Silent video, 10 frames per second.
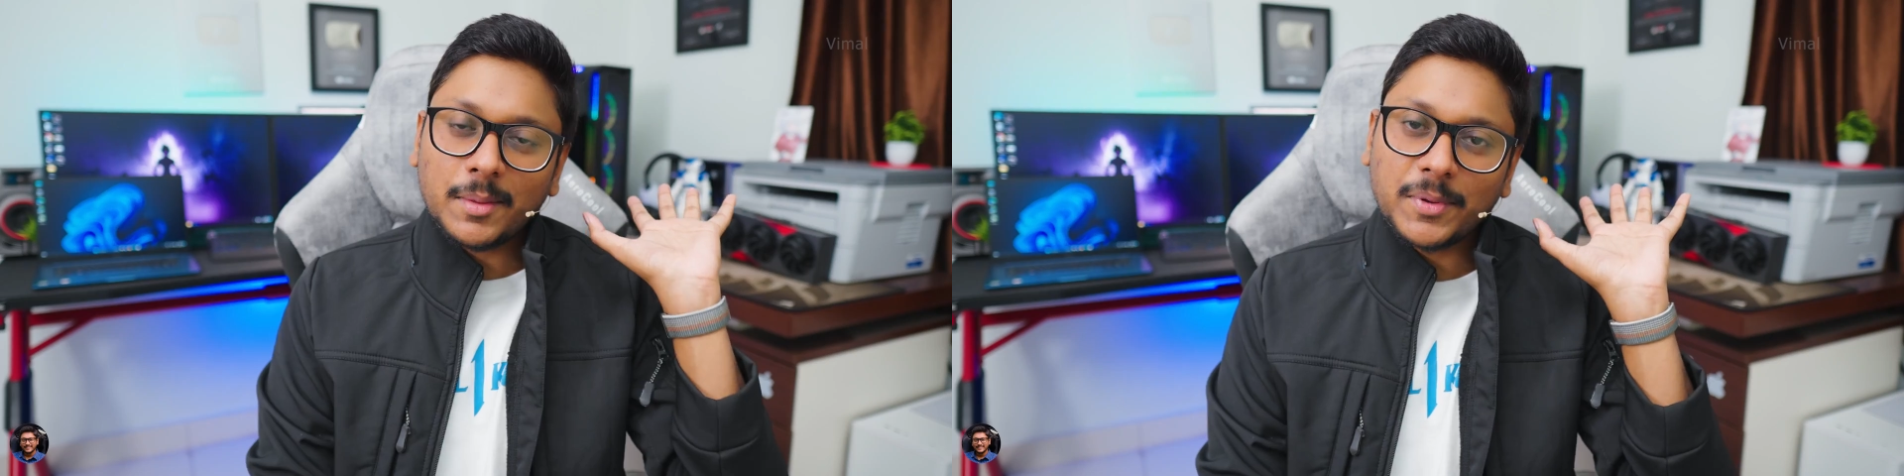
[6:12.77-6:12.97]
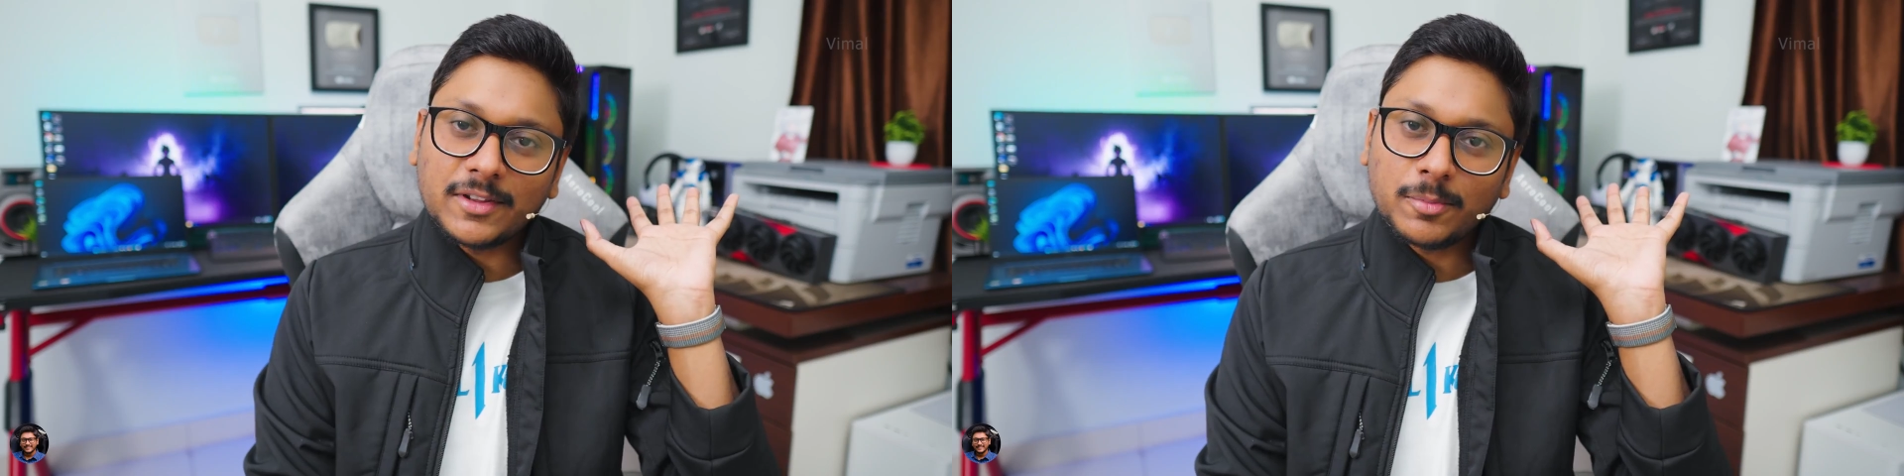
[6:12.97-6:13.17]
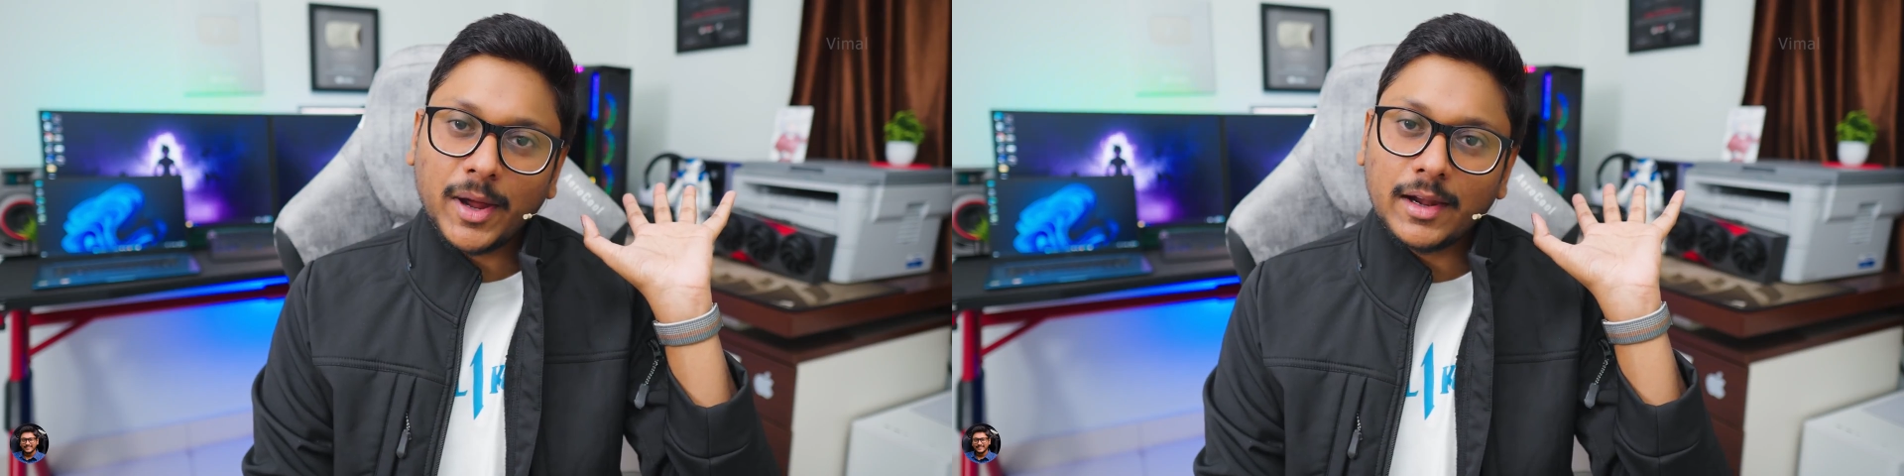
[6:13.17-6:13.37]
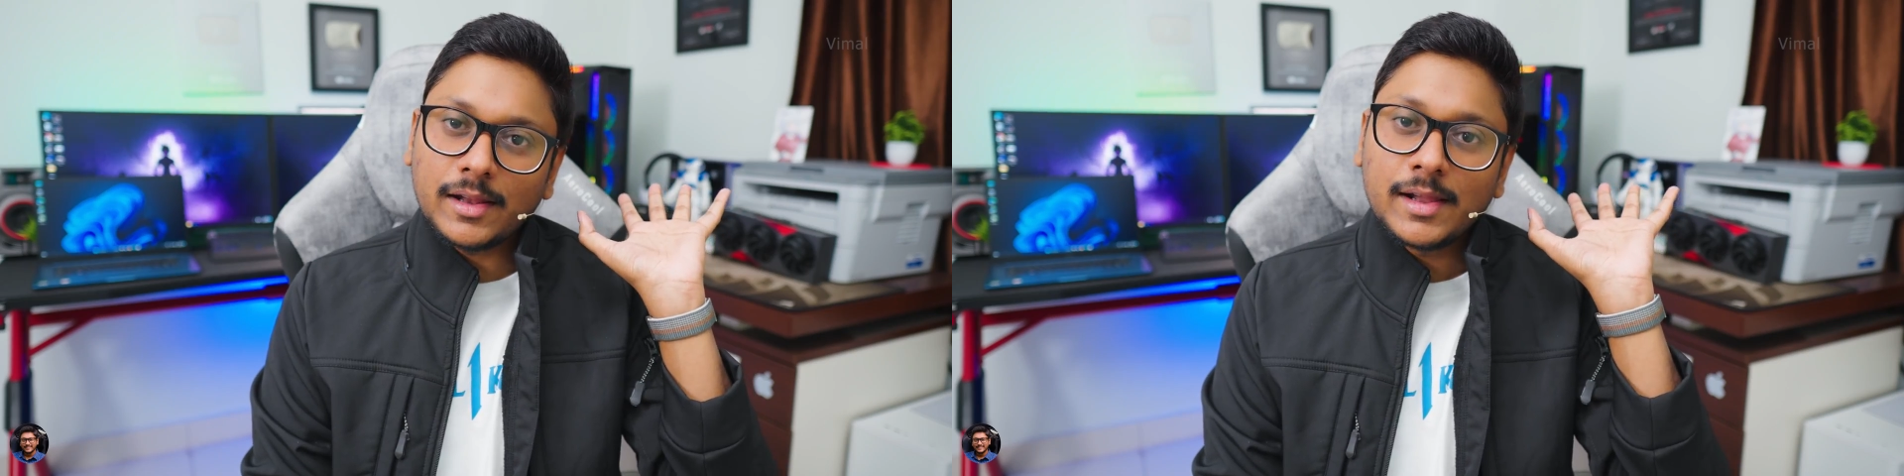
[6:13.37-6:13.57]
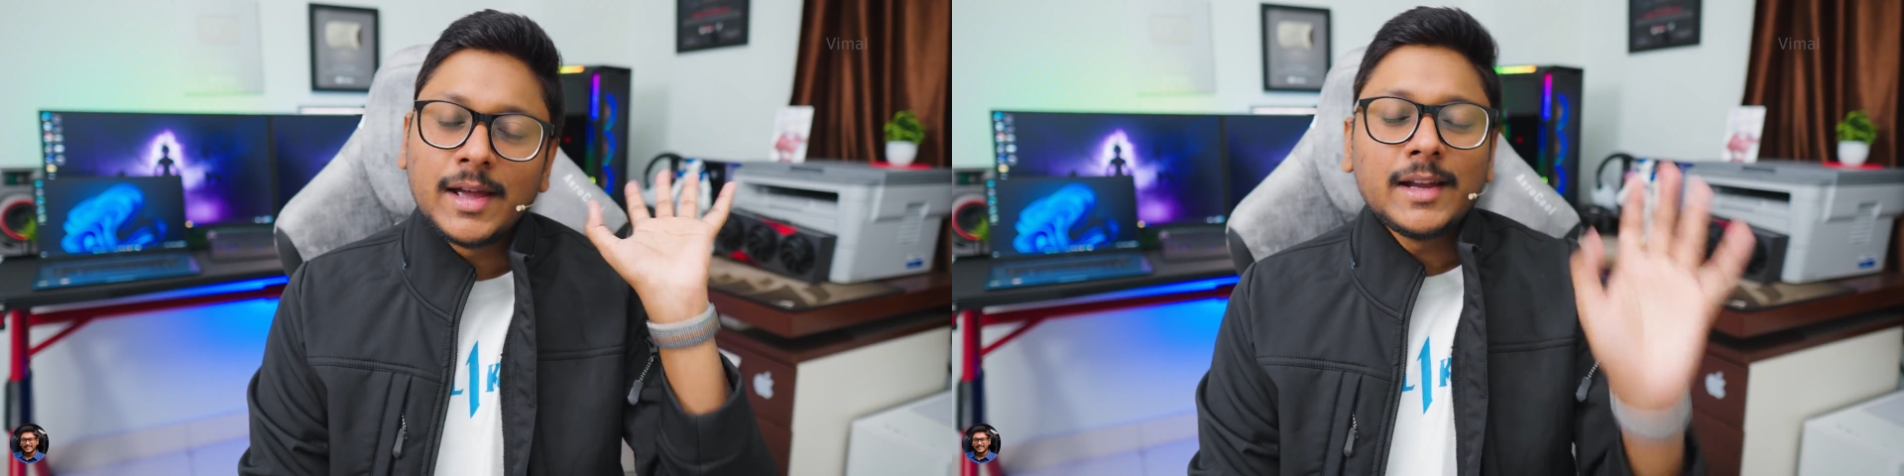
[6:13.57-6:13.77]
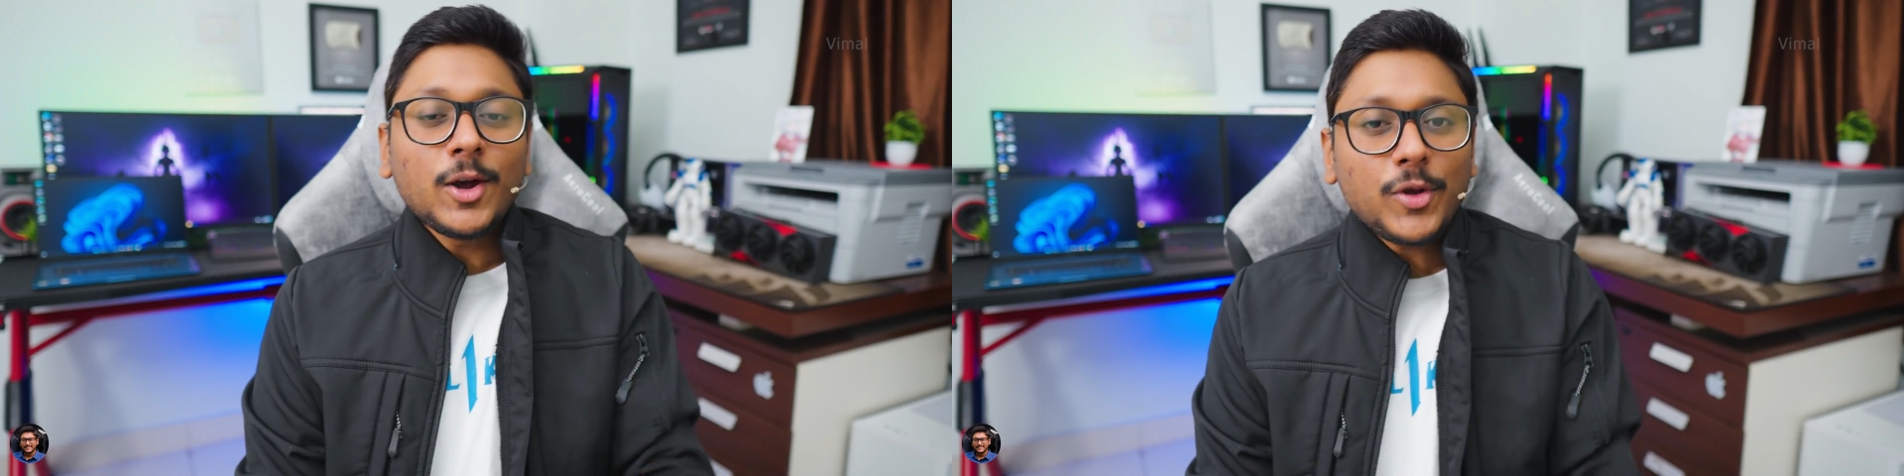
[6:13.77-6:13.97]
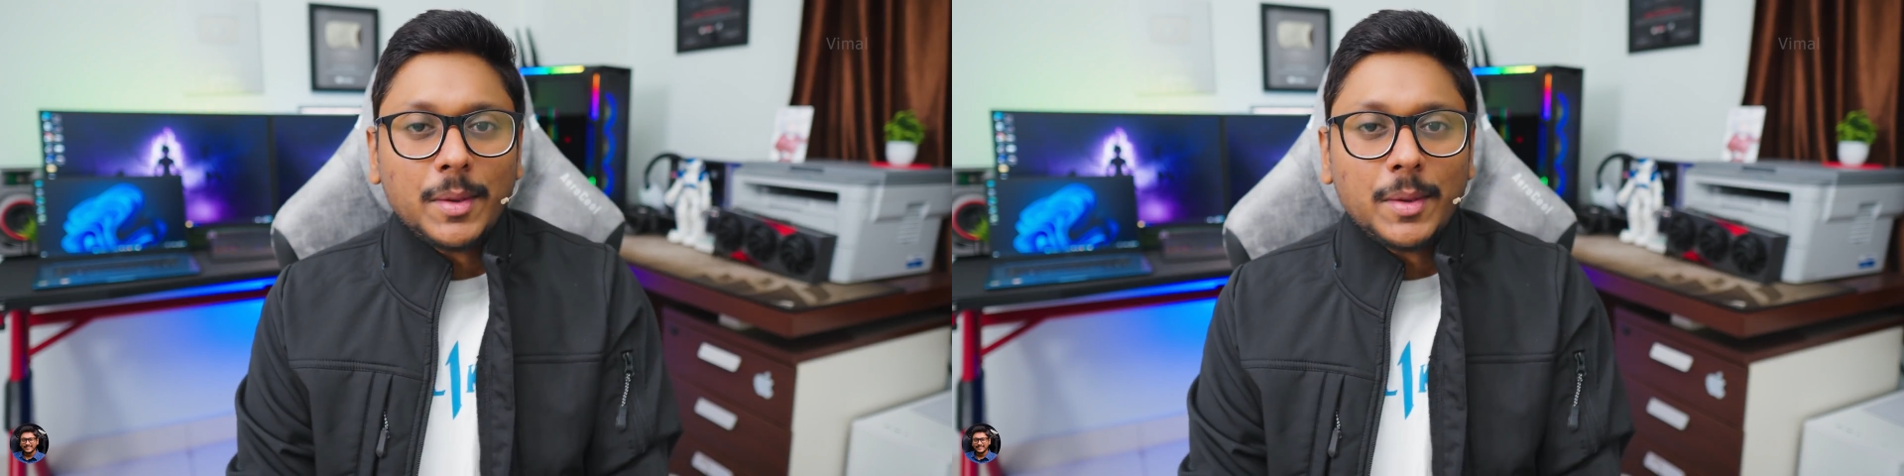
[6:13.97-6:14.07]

ips panel now